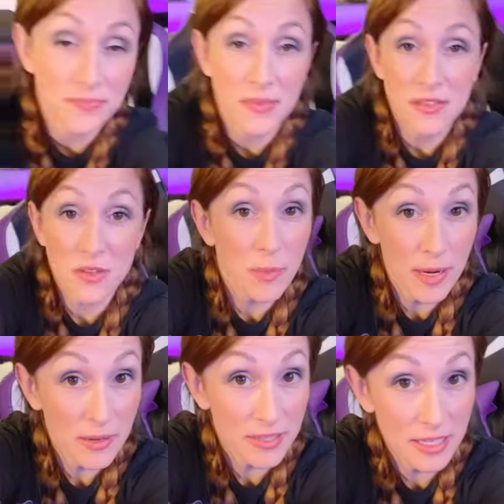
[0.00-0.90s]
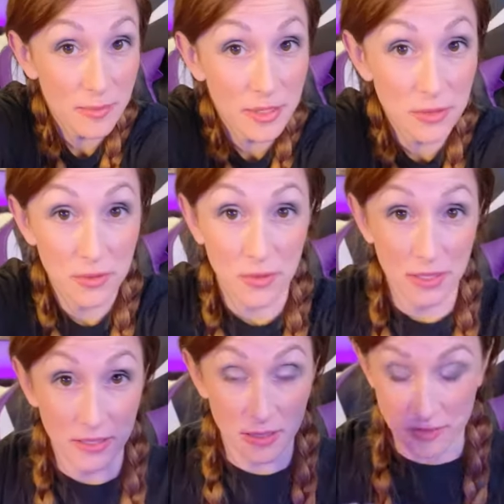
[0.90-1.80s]
So apparently Emmy Lou
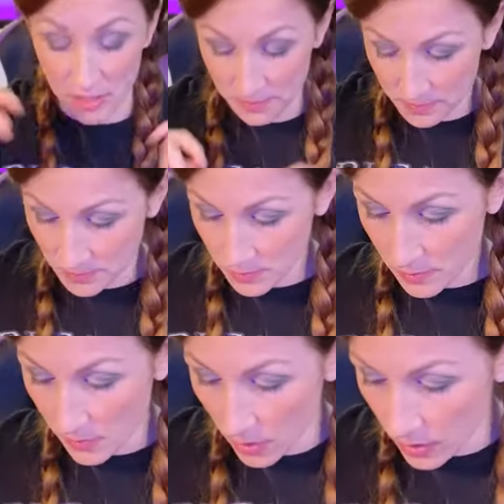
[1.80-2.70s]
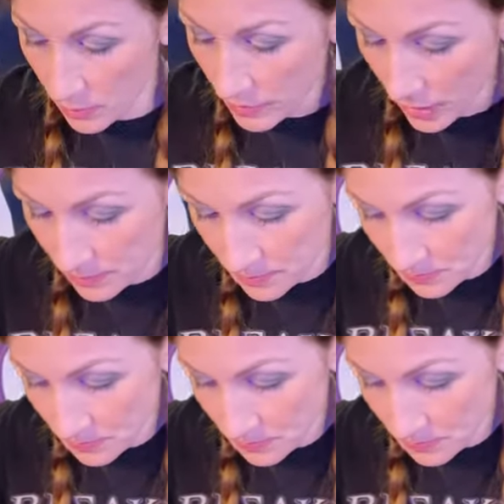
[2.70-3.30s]
loves it. All right, moving on.